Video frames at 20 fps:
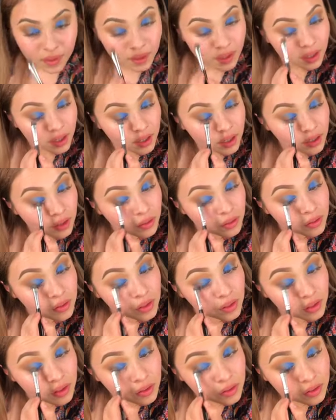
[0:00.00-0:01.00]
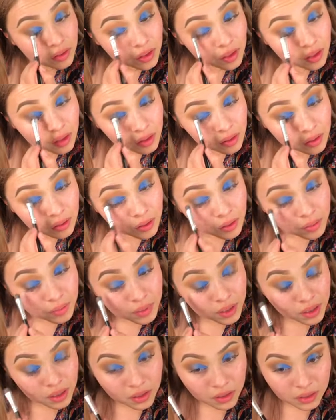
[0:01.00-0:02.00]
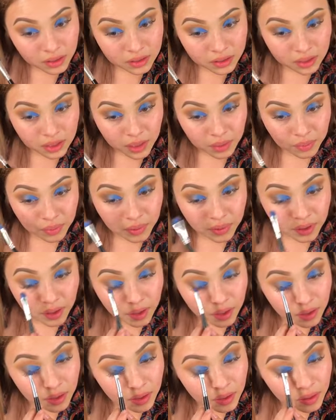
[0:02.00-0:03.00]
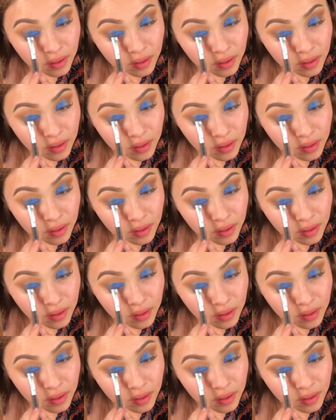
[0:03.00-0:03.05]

like use it and shit, you know, being all skimp with it.